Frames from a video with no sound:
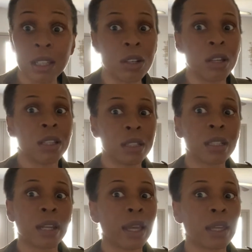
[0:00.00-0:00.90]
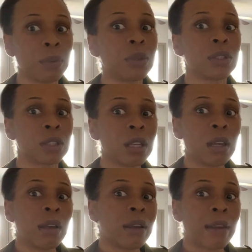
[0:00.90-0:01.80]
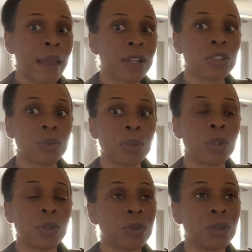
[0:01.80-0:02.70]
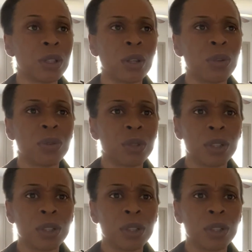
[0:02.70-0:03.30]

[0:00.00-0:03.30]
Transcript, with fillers: you know, it looked like it was an actual, you know,